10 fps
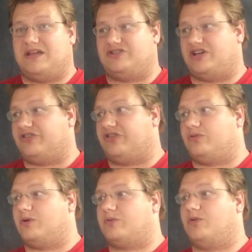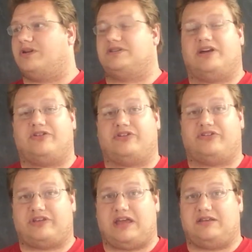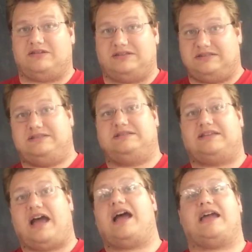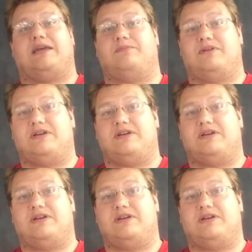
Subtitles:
Genesis 1:1 tells us that time